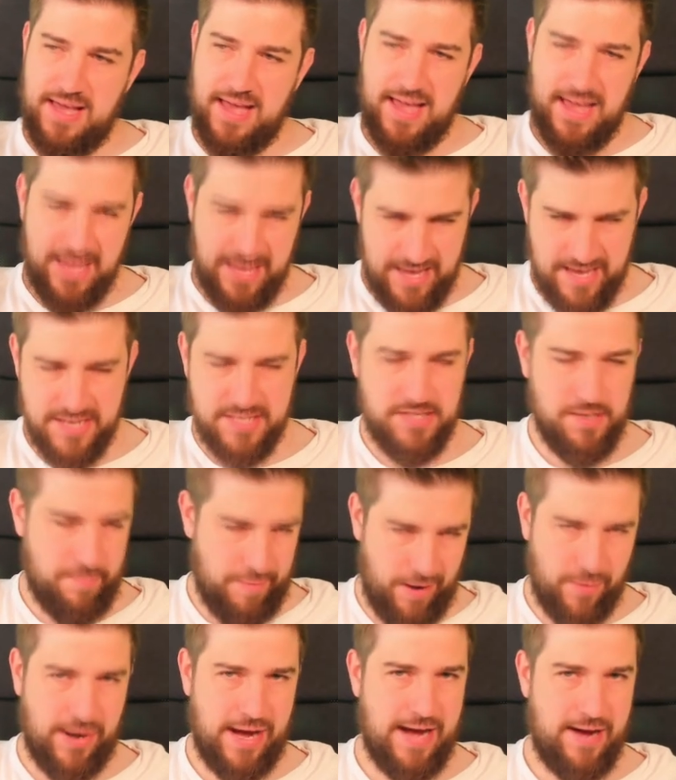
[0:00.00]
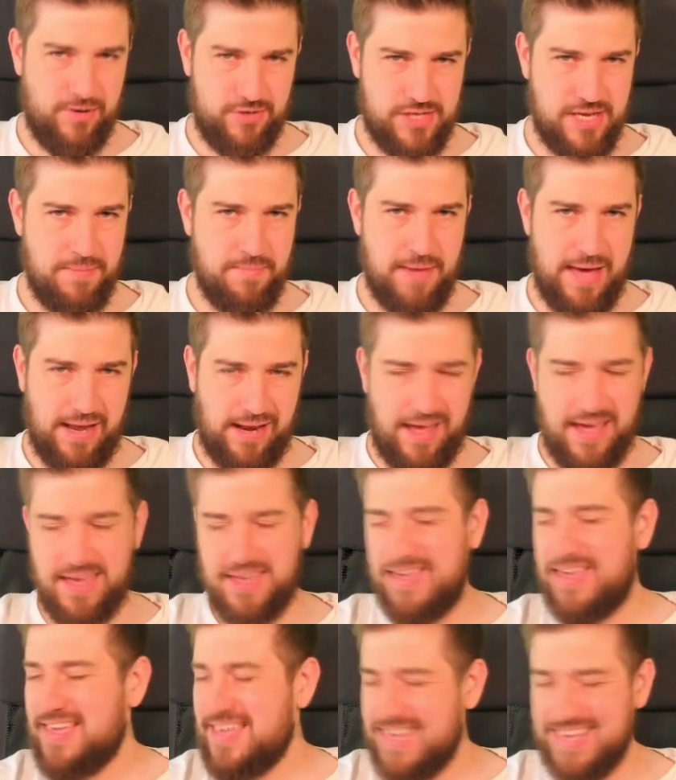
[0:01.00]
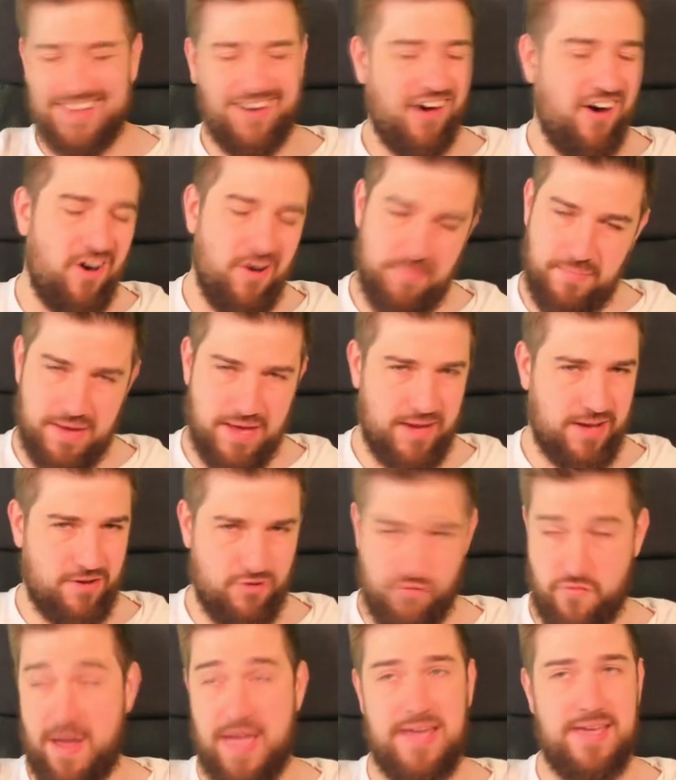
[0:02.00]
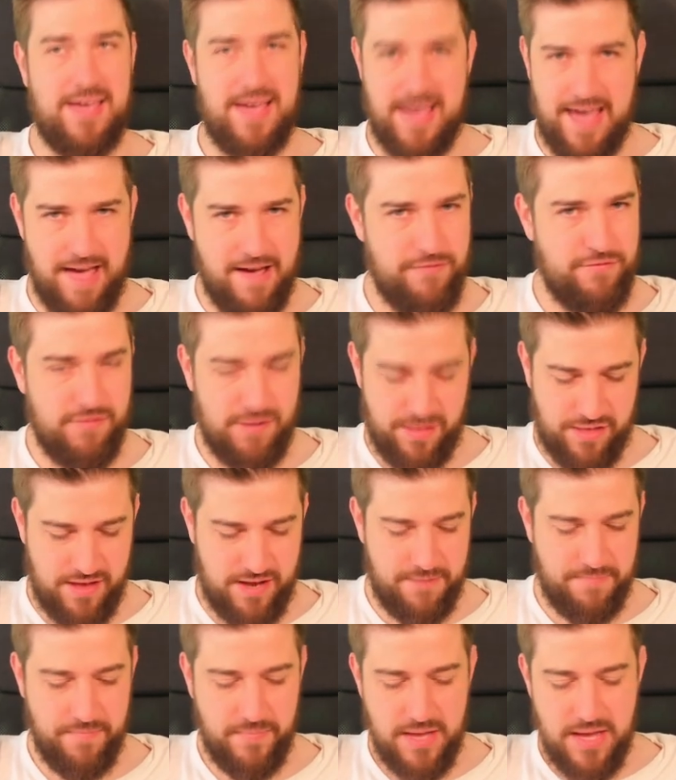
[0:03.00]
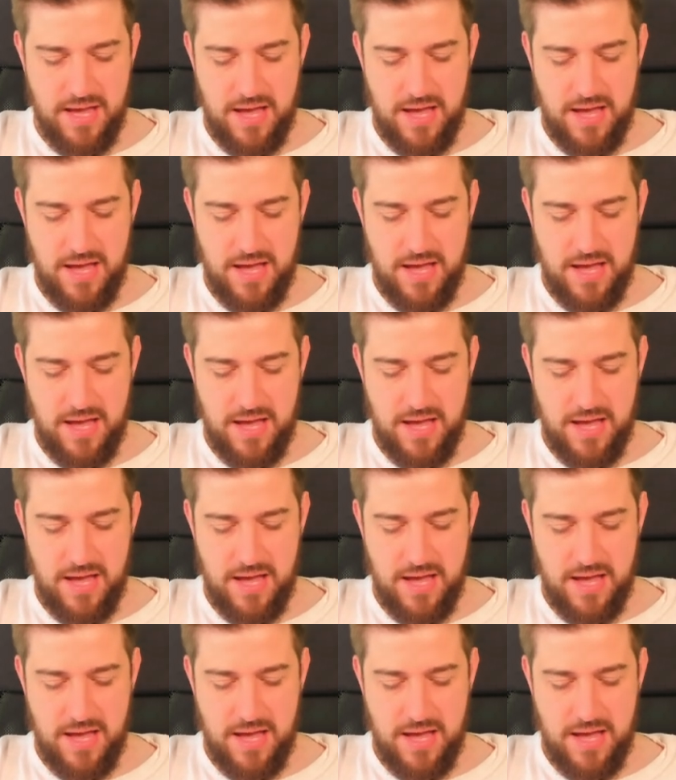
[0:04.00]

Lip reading: He is a powerhouse in melee. He can't be great at everything.